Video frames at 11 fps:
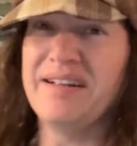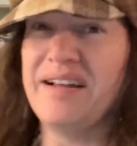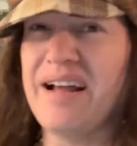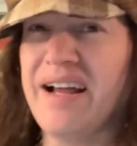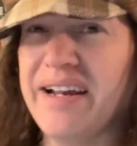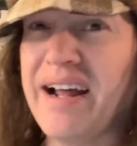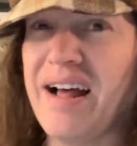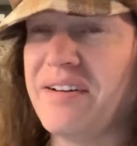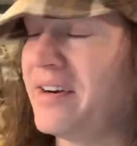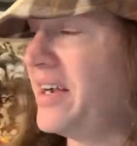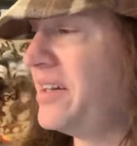high
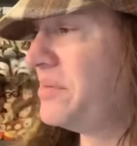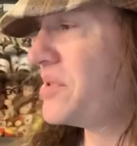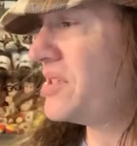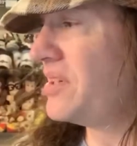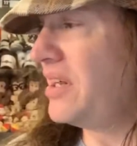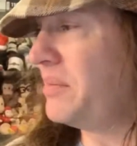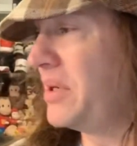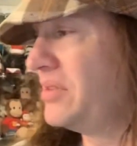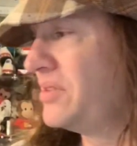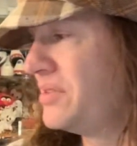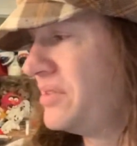dollar items on my
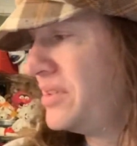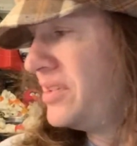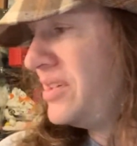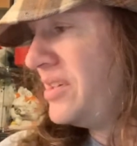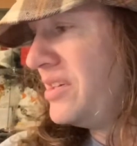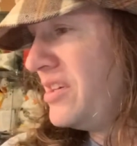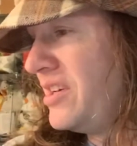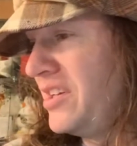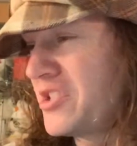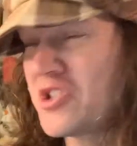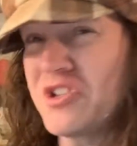little
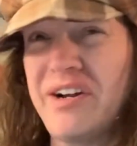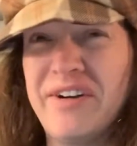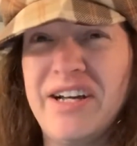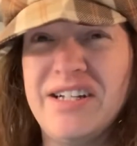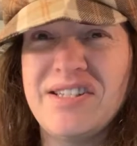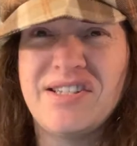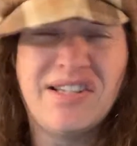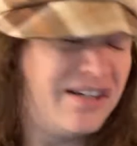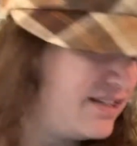extravaganza.